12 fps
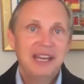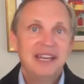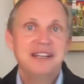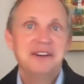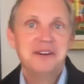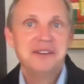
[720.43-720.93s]
And
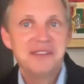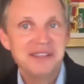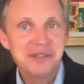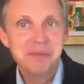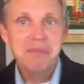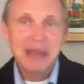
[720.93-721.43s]

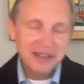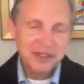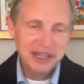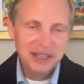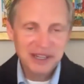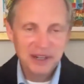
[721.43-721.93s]
it's
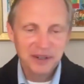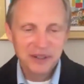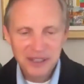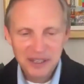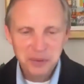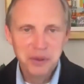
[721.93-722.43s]
amazing,
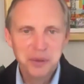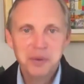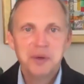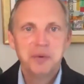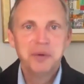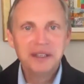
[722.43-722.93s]

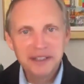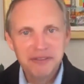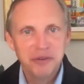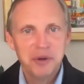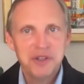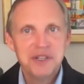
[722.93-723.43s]
we're really
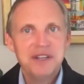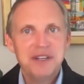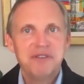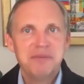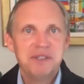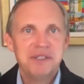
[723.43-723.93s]
fortunate
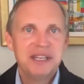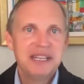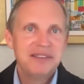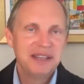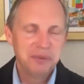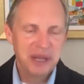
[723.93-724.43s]
from a city
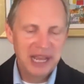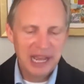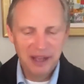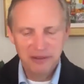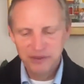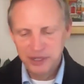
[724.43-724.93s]
that we
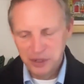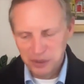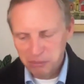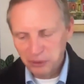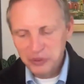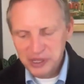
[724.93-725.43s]
have,
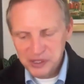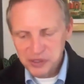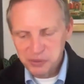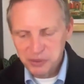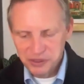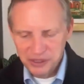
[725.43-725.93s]

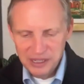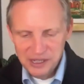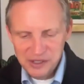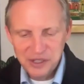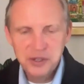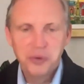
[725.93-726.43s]
employees with
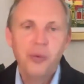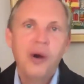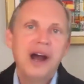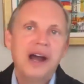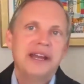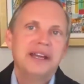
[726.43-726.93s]
such a
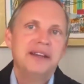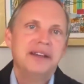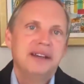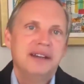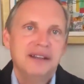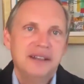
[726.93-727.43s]
wide
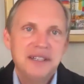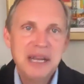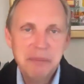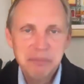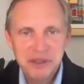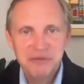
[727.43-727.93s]

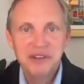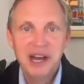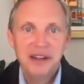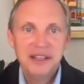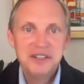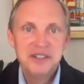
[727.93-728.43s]
depth of
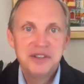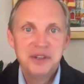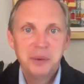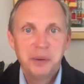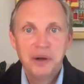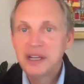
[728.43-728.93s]
knowledge in
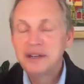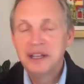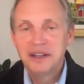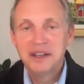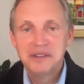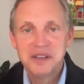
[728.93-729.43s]
their work, and
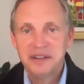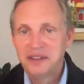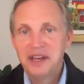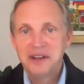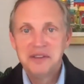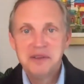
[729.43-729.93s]
a
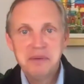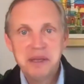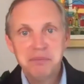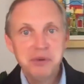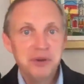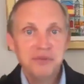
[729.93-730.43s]
lot of them had
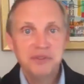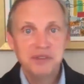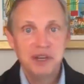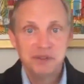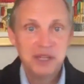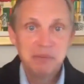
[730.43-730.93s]
moved,
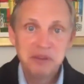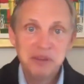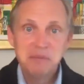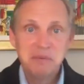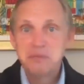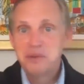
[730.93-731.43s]
some of
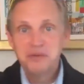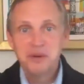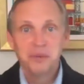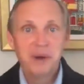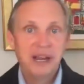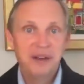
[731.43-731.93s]
them had moved
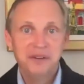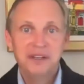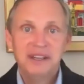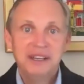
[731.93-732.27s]
around